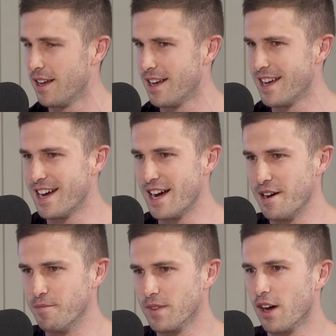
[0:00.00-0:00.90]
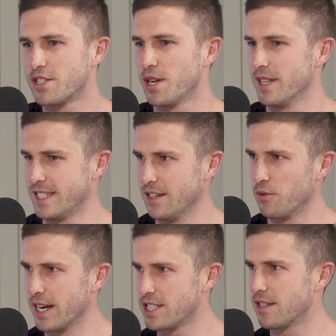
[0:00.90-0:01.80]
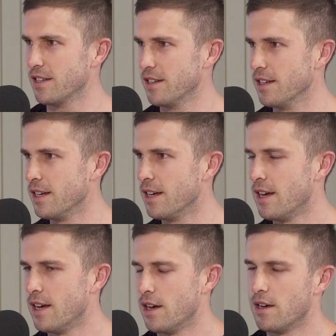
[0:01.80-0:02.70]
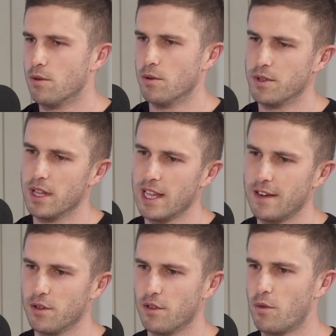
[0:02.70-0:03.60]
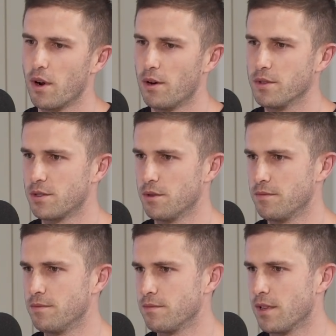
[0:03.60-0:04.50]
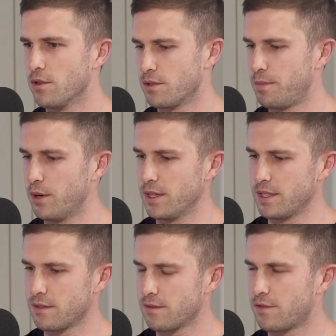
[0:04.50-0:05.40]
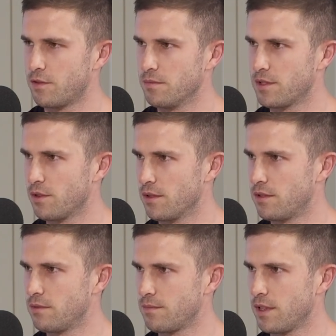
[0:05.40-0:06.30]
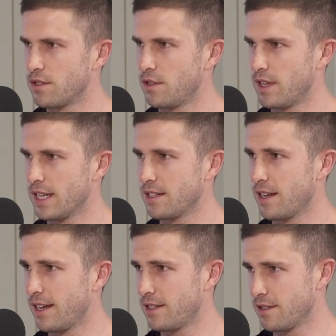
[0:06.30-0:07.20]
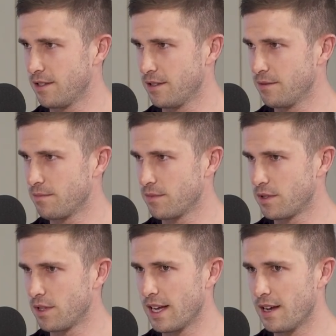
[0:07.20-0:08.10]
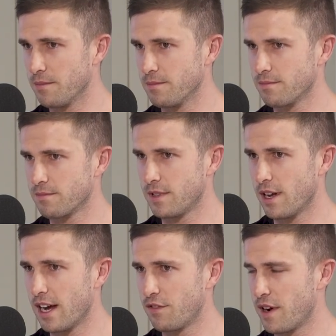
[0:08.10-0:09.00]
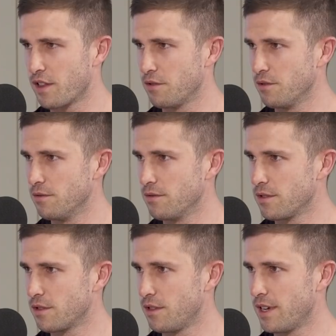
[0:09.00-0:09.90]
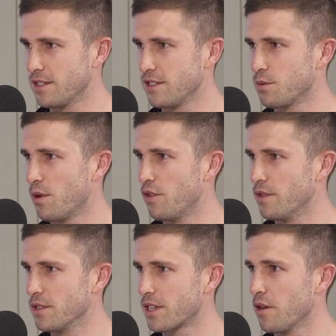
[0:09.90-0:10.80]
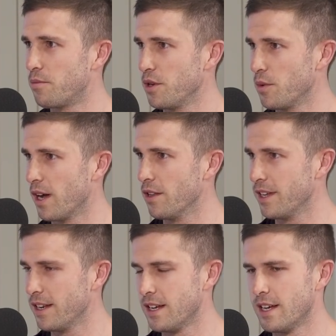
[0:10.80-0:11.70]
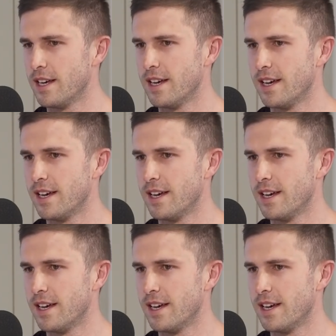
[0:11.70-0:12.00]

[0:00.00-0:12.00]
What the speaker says: I certainly didn't reach the level of what I was I was building from 2008 to halfway through 2012 when I was going pretty well, and then